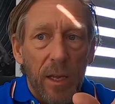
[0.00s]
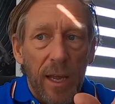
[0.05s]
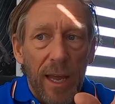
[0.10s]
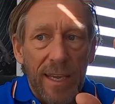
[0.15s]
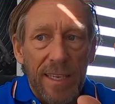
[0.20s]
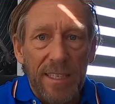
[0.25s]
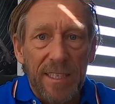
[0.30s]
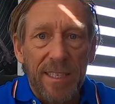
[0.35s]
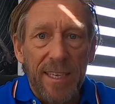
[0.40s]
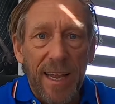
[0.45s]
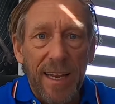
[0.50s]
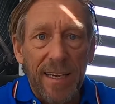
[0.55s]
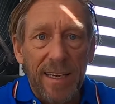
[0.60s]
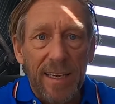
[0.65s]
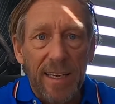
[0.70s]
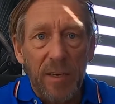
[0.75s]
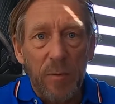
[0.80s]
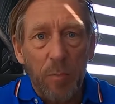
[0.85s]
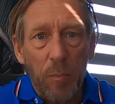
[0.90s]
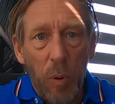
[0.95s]

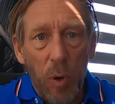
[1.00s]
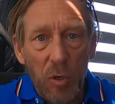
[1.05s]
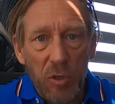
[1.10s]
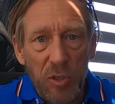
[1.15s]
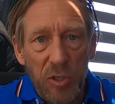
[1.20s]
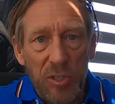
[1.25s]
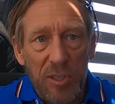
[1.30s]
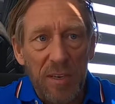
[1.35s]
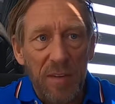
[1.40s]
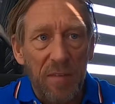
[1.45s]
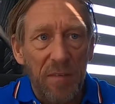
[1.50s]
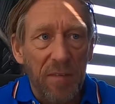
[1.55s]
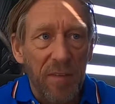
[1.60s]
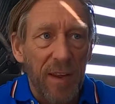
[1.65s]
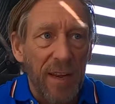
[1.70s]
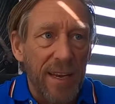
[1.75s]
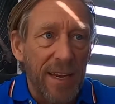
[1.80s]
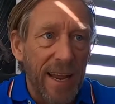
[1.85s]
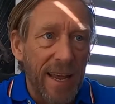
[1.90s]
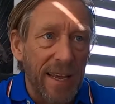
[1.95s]
extended positive,
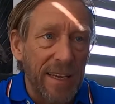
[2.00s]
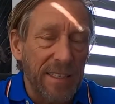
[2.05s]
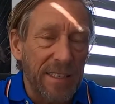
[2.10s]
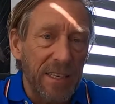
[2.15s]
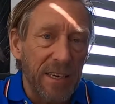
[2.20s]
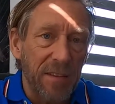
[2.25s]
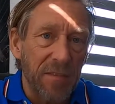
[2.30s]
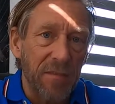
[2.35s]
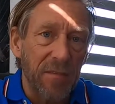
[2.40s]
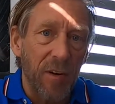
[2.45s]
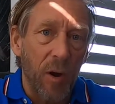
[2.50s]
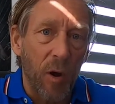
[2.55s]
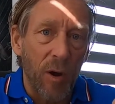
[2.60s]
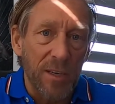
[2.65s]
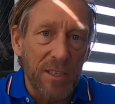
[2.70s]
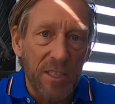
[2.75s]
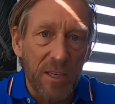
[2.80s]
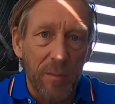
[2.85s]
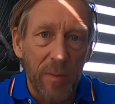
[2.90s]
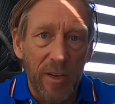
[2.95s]
negative,
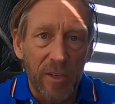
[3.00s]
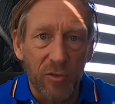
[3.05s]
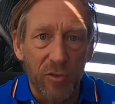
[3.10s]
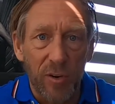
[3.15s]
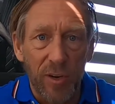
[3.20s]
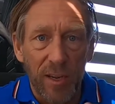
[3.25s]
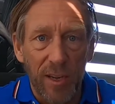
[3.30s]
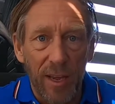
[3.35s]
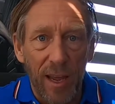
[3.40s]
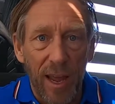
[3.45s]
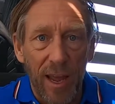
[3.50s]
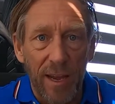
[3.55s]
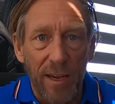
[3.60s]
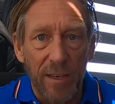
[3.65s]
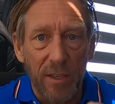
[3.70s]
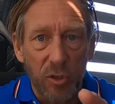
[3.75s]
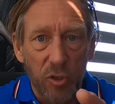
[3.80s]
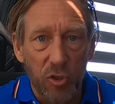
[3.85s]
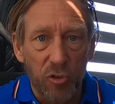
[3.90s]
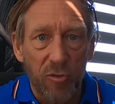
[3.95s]
isometric
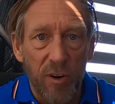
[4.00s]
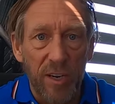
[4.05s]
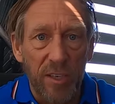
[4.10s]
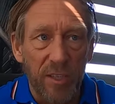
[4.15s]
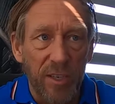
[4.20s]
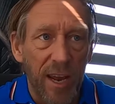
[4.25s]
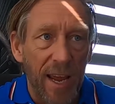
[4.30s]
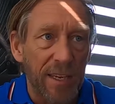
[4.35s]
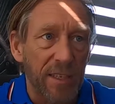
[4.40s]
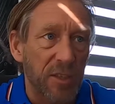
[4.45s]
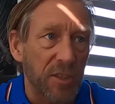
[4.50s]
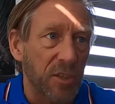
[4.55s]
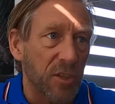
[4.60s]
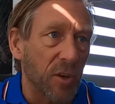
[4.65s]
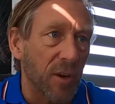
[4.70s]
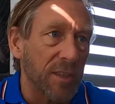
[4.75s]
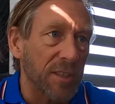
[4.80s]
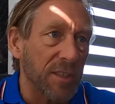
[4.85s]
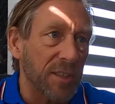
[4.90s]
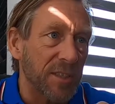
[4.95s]
and stretch
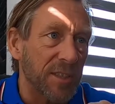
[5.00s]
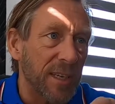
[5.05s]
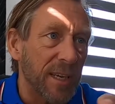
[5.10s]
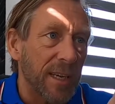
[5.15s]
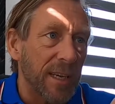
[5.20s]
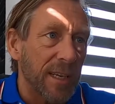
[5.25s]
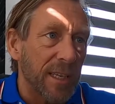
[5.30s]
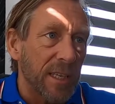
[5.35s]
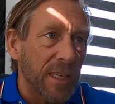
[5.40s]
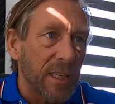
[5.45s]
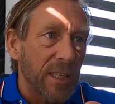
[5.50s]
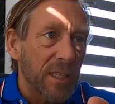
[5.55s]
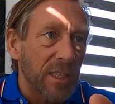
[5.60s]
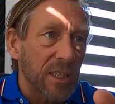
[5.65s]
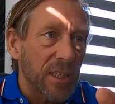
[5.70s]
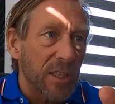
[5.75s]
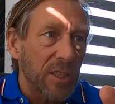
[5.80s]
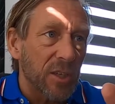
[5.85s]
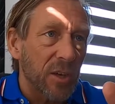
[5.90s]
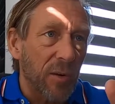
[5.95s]
exercises.
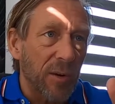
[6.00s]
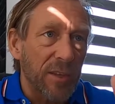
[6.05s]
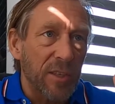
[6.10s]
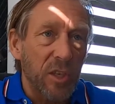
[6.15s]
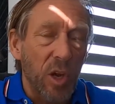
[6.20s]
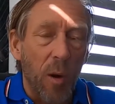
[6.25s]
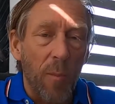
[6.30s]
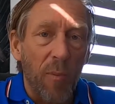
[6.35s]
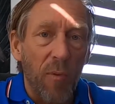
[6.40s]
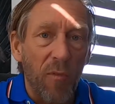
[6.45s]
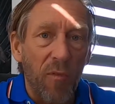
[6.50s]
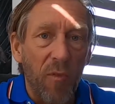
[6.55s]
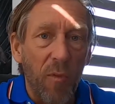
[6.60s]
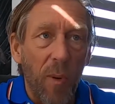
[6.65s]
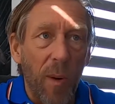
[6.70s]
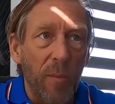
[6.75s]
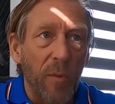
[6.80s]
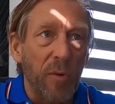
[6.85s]
So an example for when